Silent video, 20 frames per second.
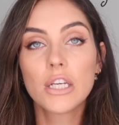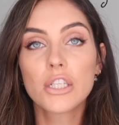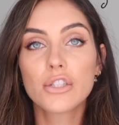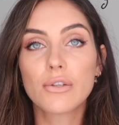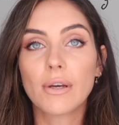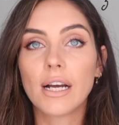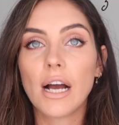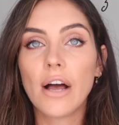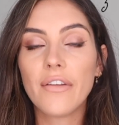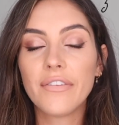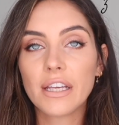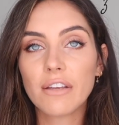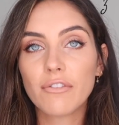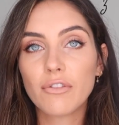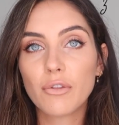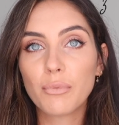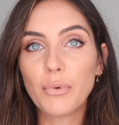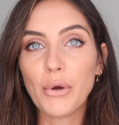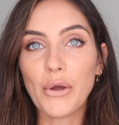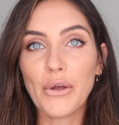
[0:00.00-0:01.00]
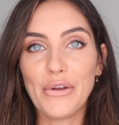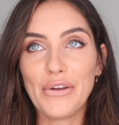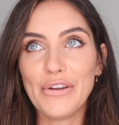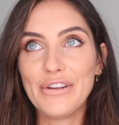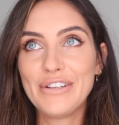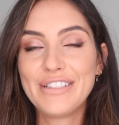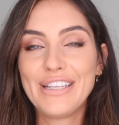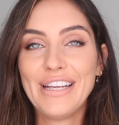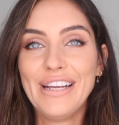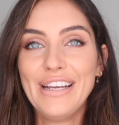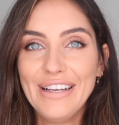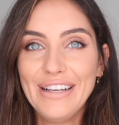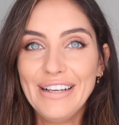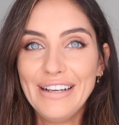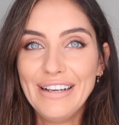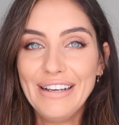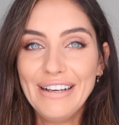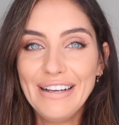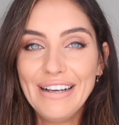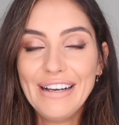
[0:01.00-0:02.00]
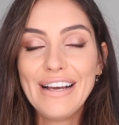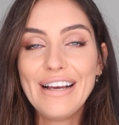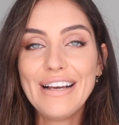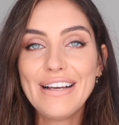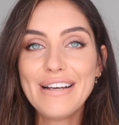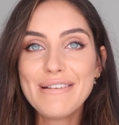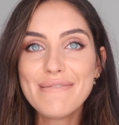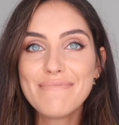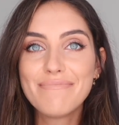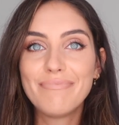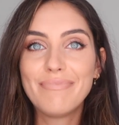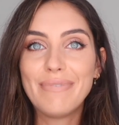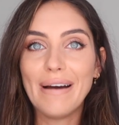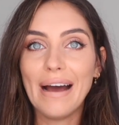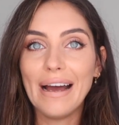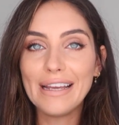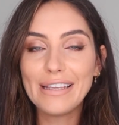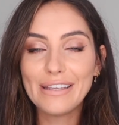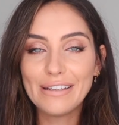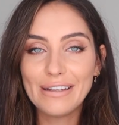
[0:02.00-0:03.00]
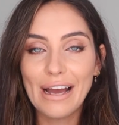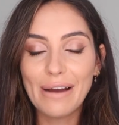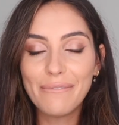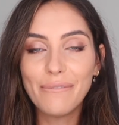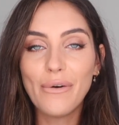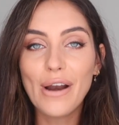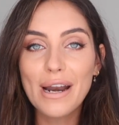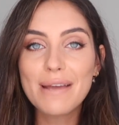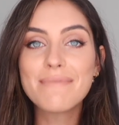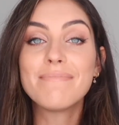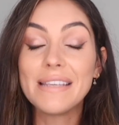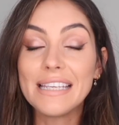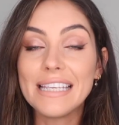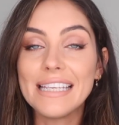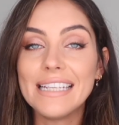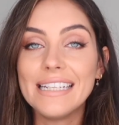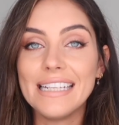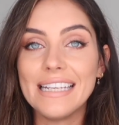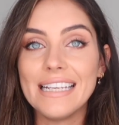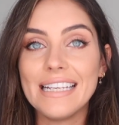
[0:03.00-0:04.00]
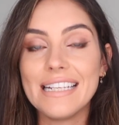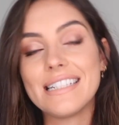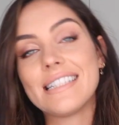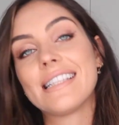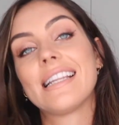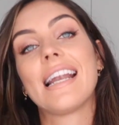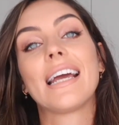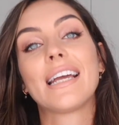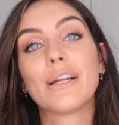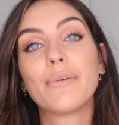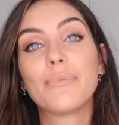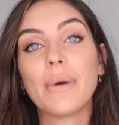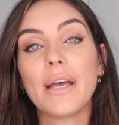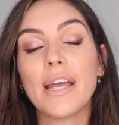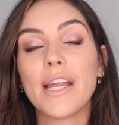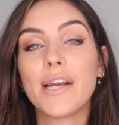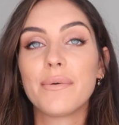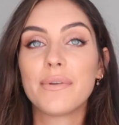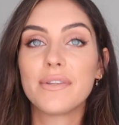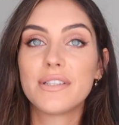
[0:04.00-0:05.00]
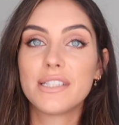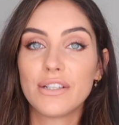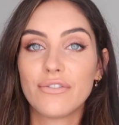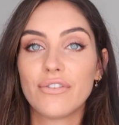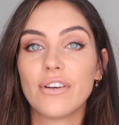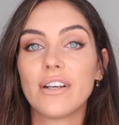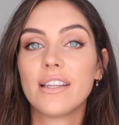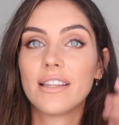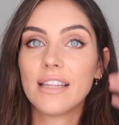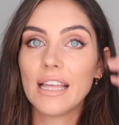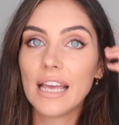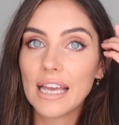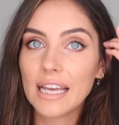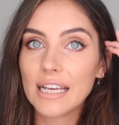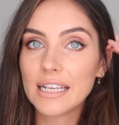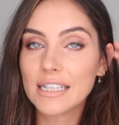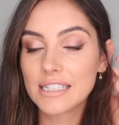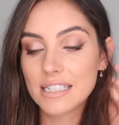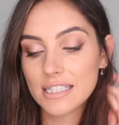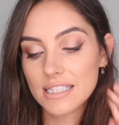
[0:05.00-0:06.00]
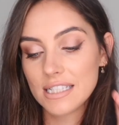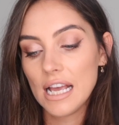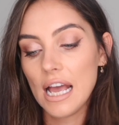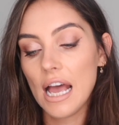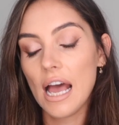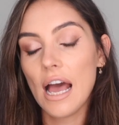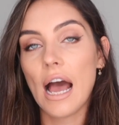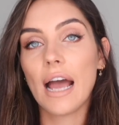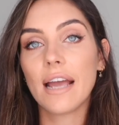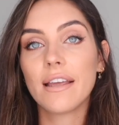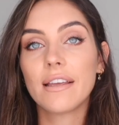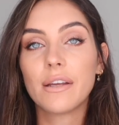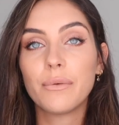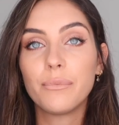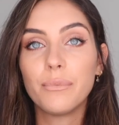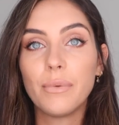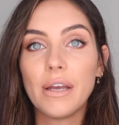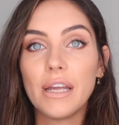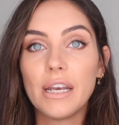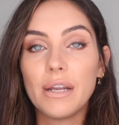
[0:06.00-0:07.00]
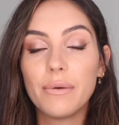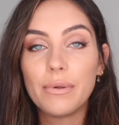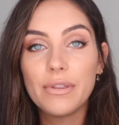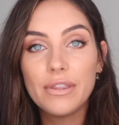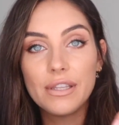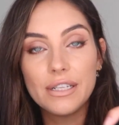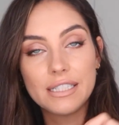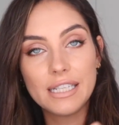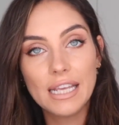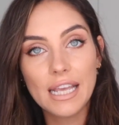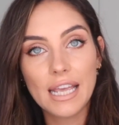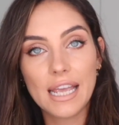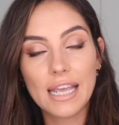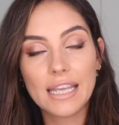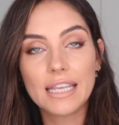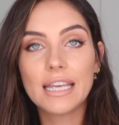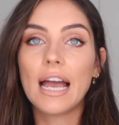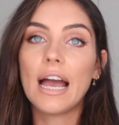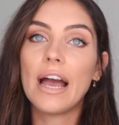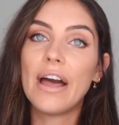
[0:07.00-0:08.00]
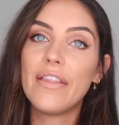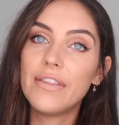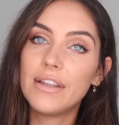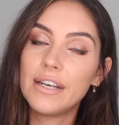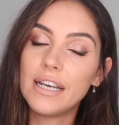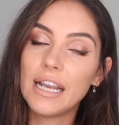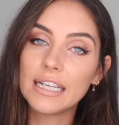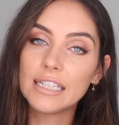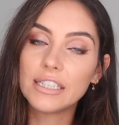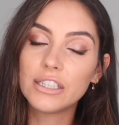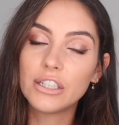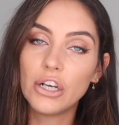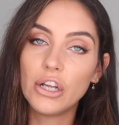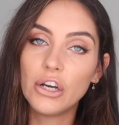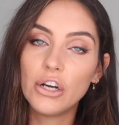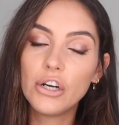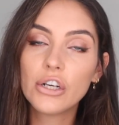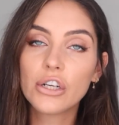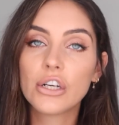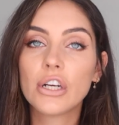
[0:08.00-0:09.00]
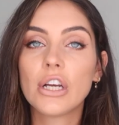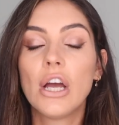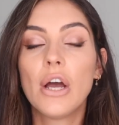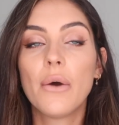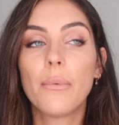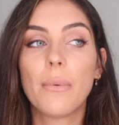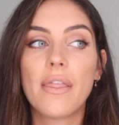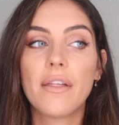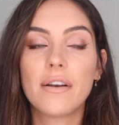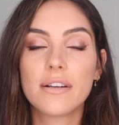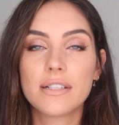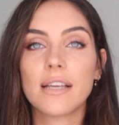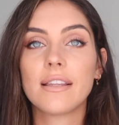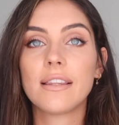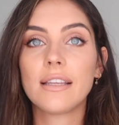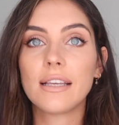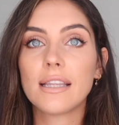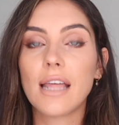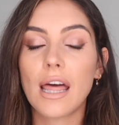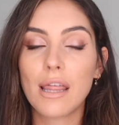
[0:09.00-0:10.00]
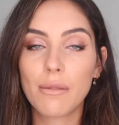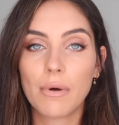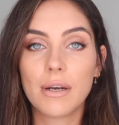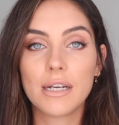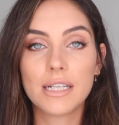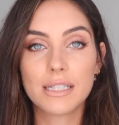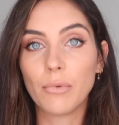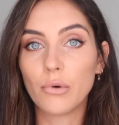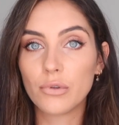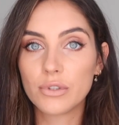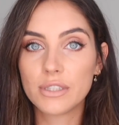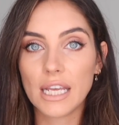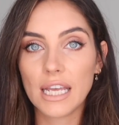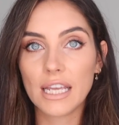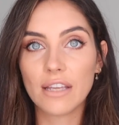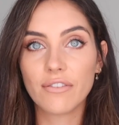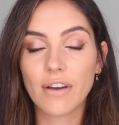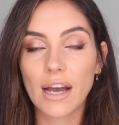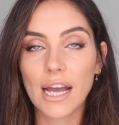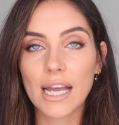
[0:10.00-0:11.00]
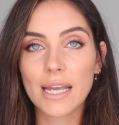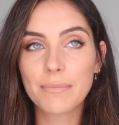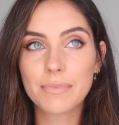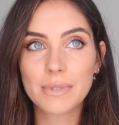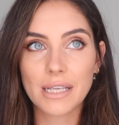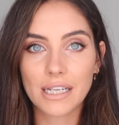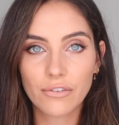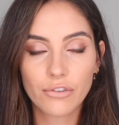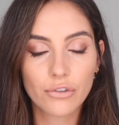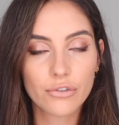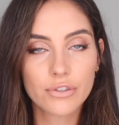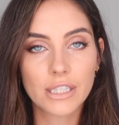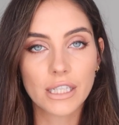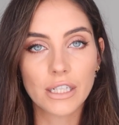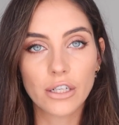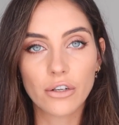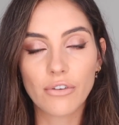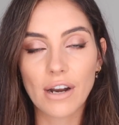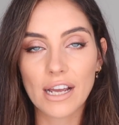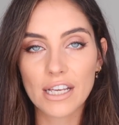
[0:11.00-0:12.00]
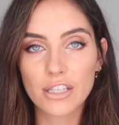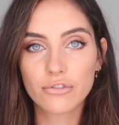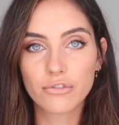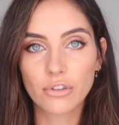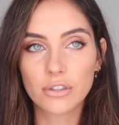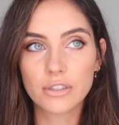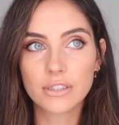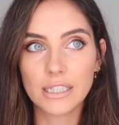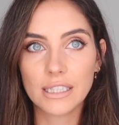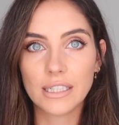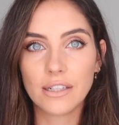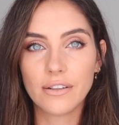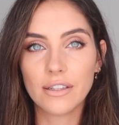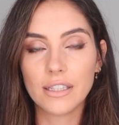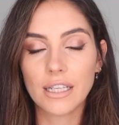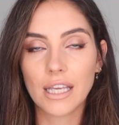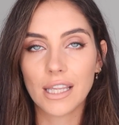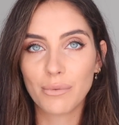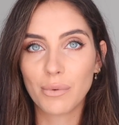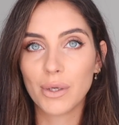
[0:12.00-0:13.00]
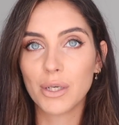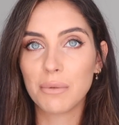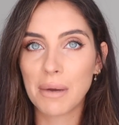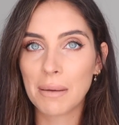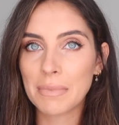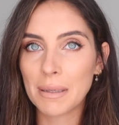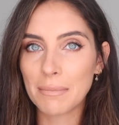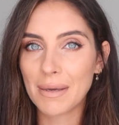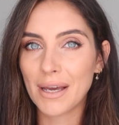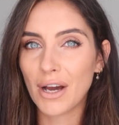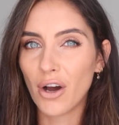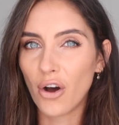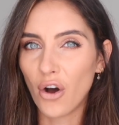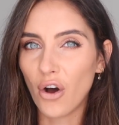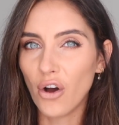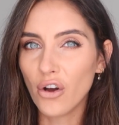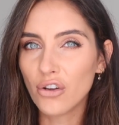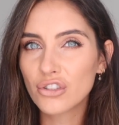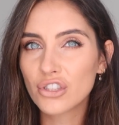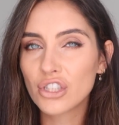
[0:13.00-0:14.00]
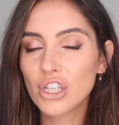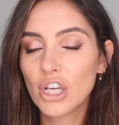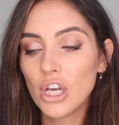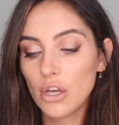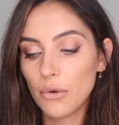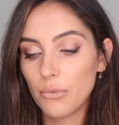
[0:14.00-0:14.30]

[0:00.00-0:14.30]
So I can't think of the word. But what I mean is that I can wear it with different things. I can wear it with the day and the night look, whereas I think the other one is more day vibes, and if you sit in a restaurant dinner and the other one you might be a bit hot.